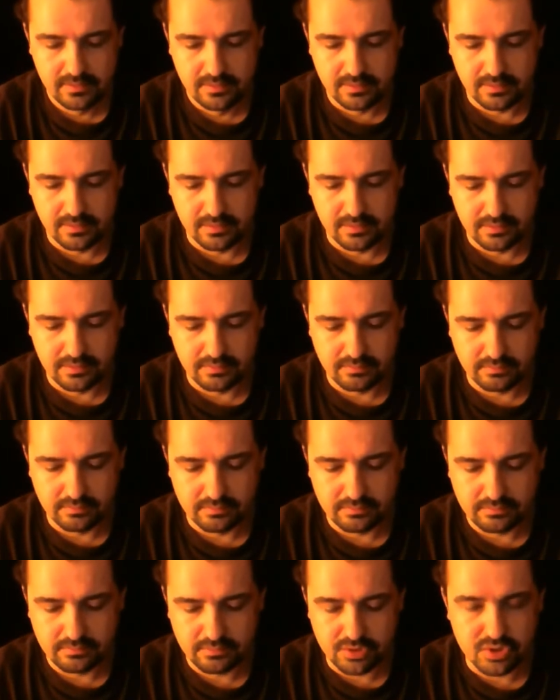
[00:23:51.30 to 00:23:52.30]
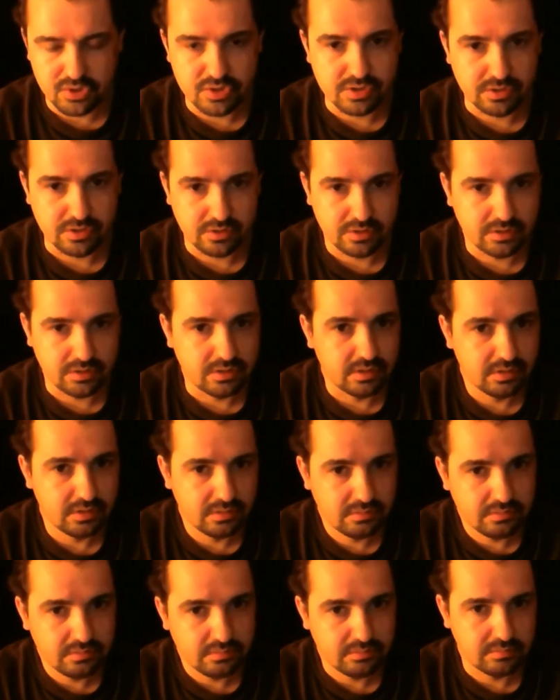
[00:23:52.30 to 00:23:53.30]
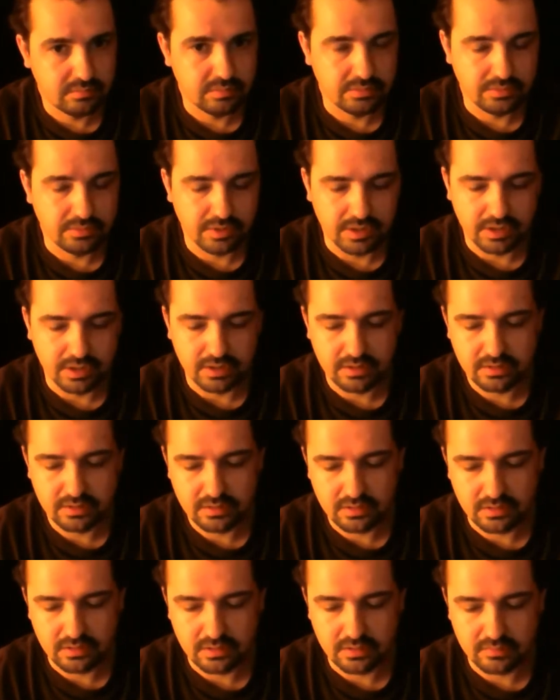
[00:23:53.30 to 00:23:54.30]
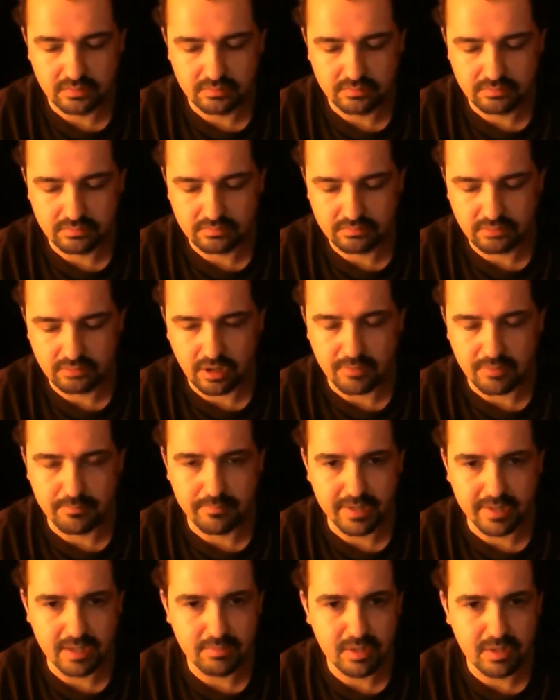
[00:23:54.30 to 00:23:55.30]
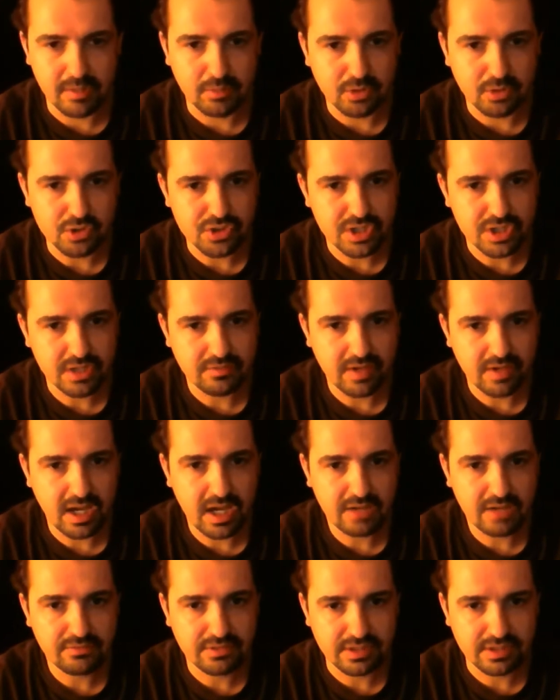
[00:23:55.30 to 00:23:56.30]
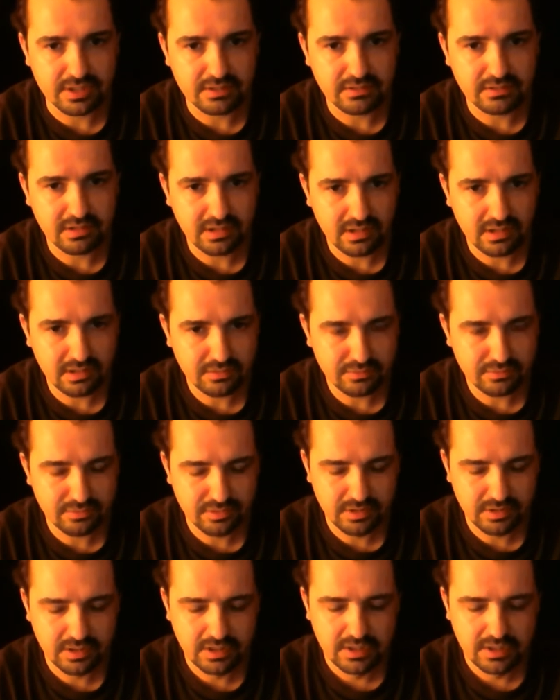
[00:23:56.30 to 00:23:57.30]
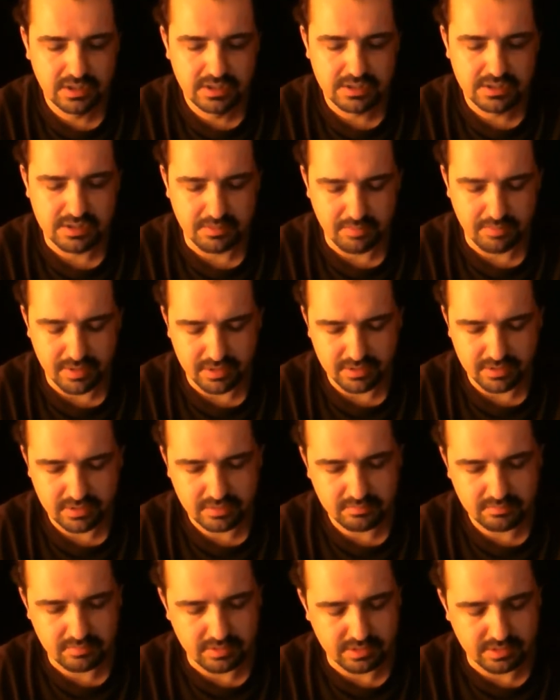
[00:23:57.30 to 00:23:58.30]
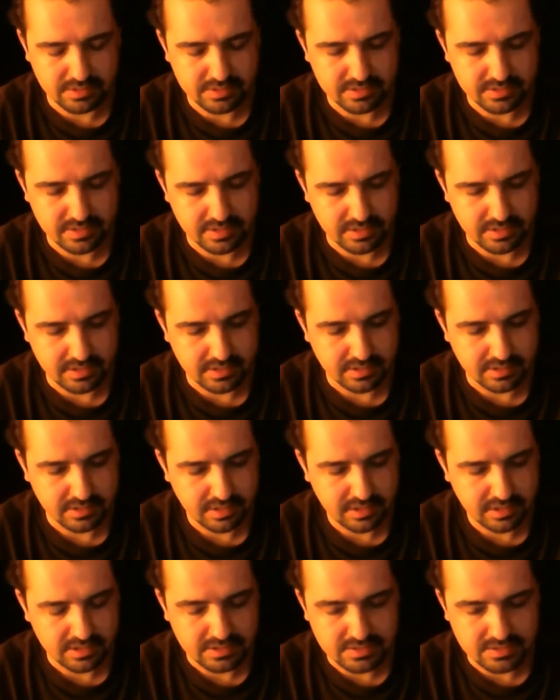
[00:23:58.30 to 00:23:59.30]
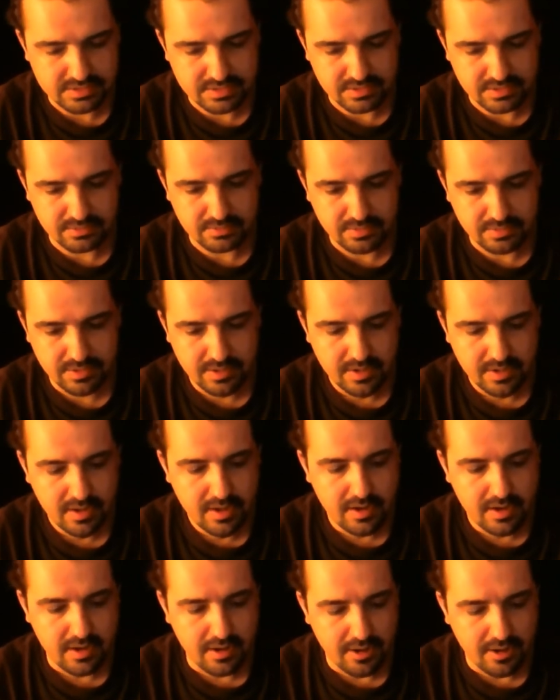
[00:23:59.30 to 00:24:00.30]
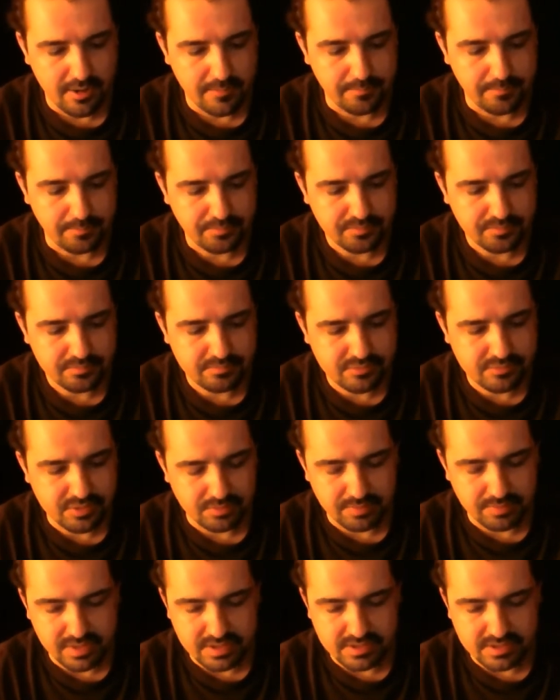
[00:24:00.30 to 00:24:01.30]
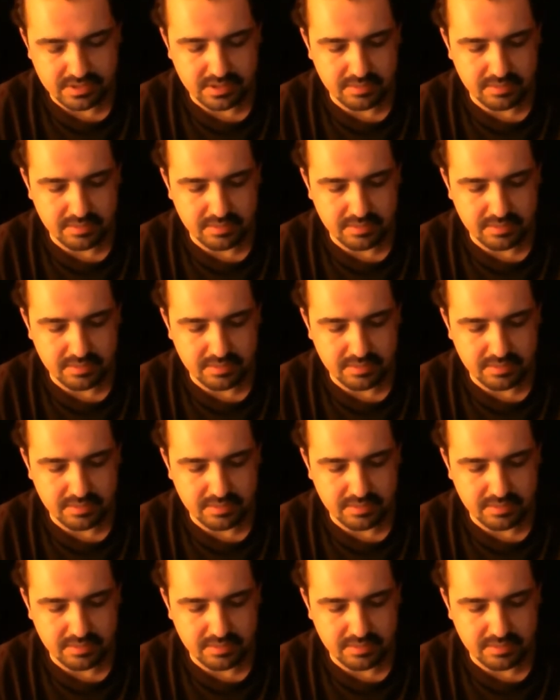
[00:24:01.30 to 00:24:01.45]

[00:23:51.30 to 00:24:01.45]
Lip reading: hours, which is a good brew day. I may be able to shave a half an hour off depending, but so basically,